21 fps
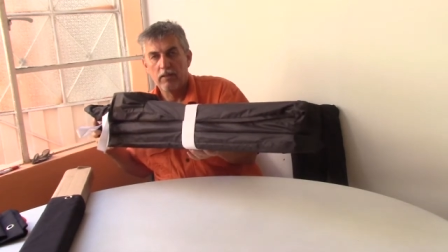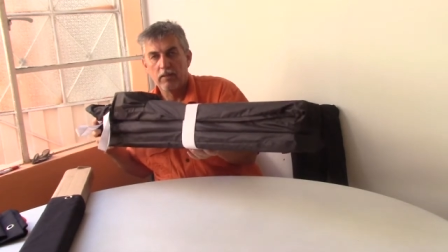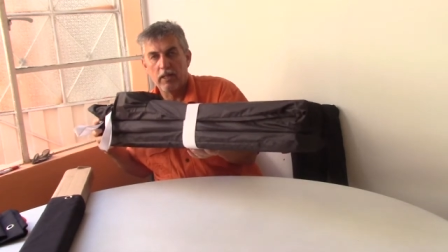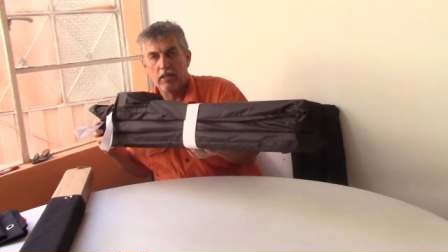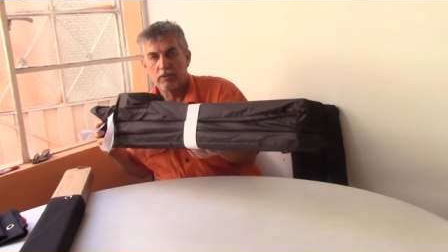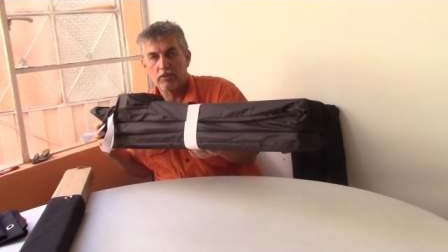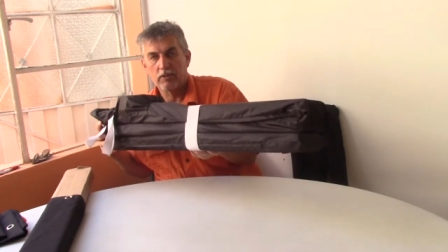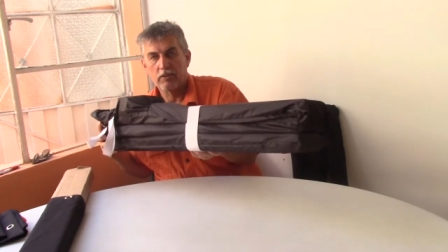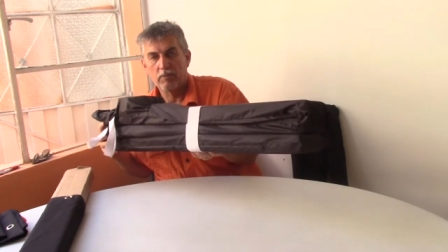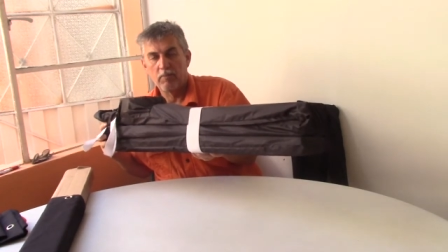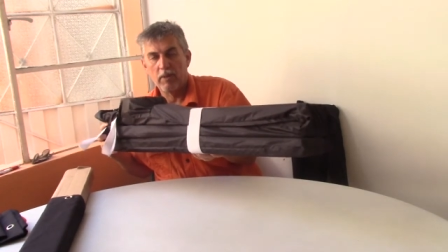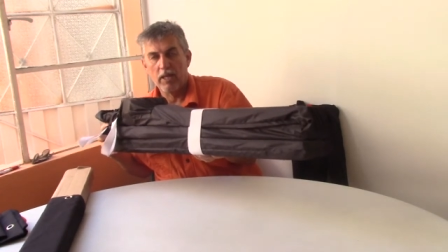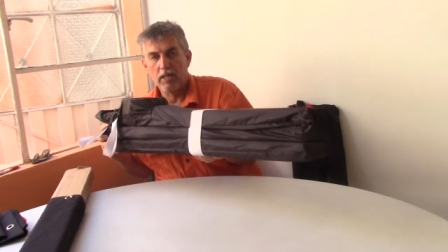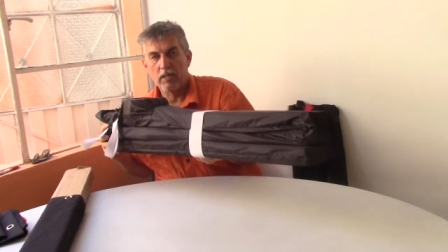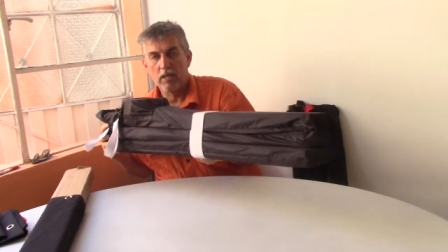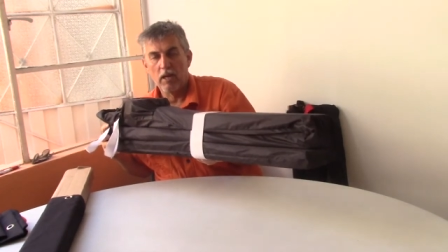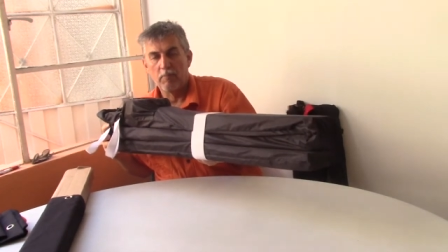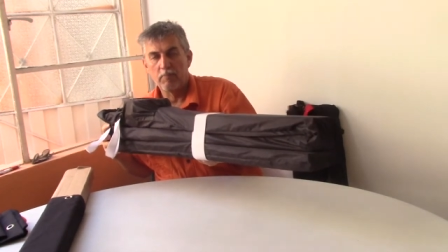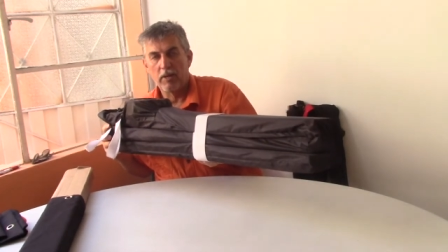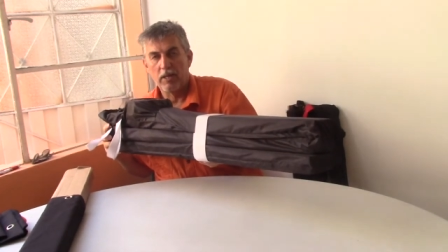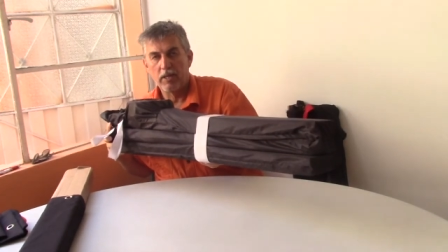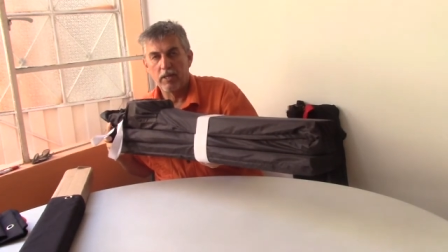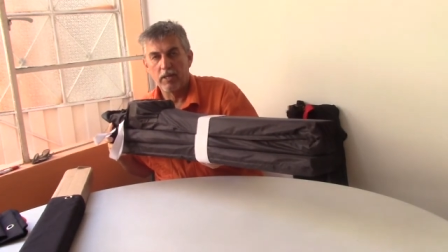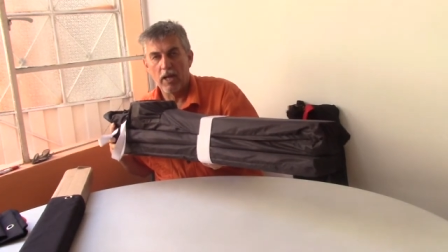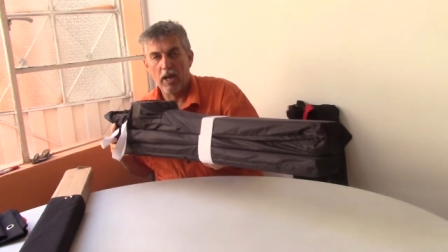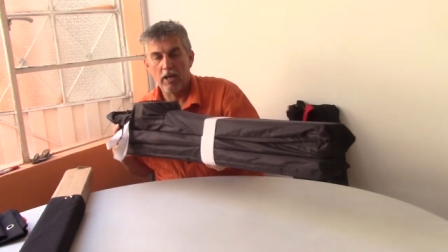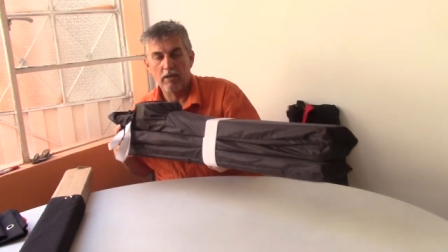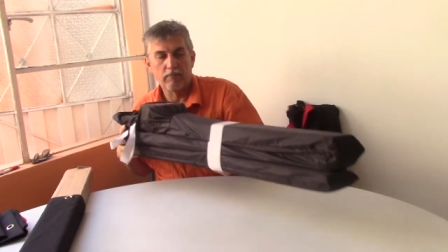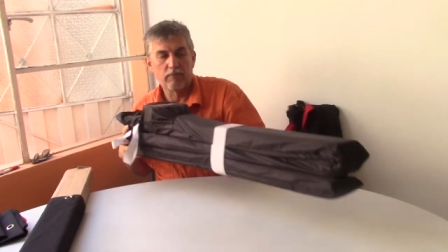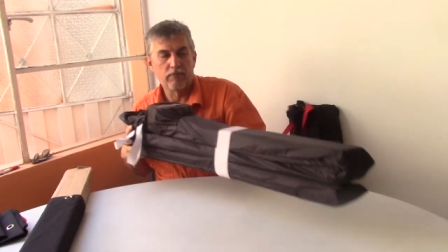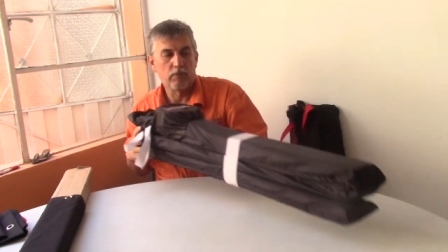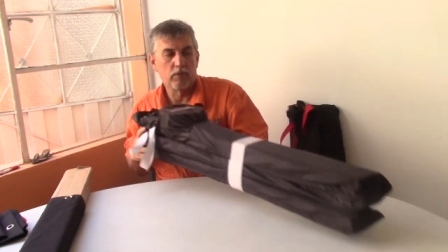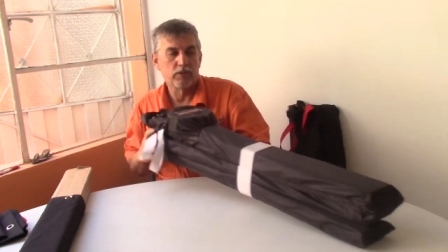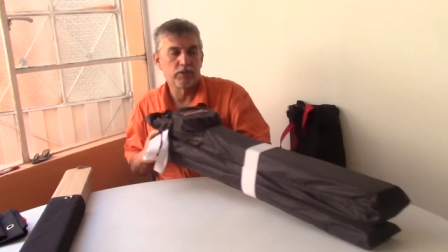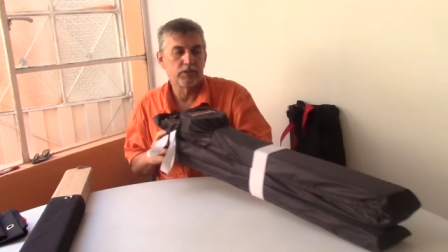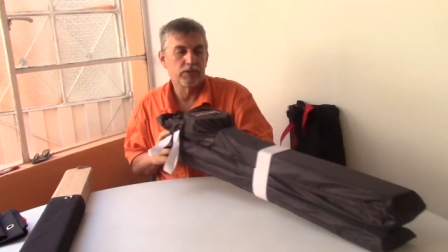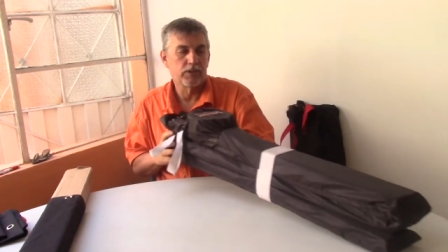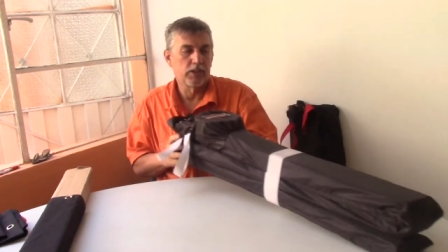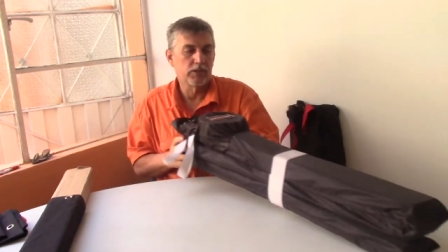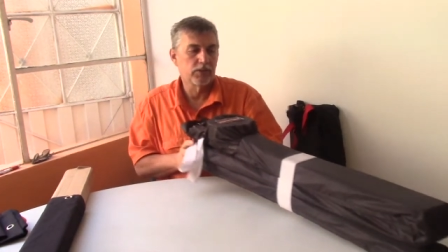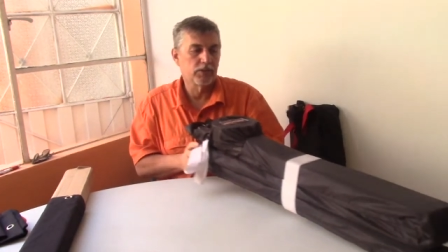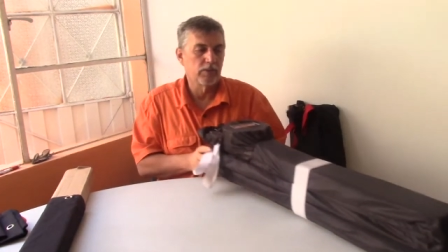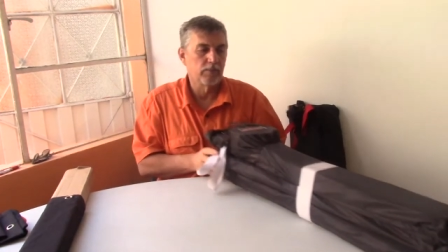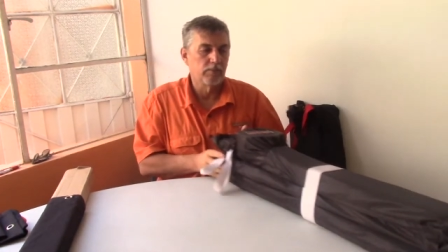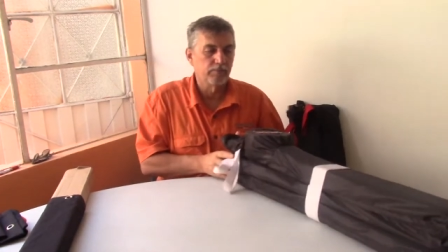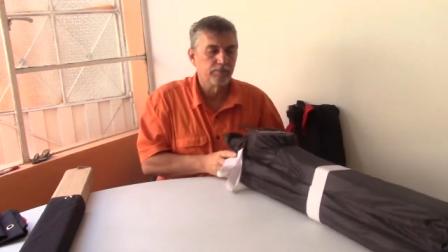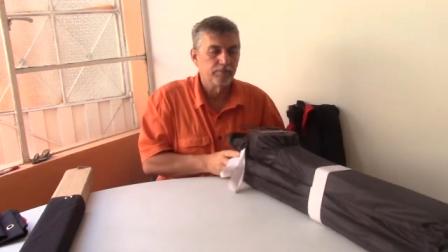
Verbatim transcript: That's to make up a nine foot system.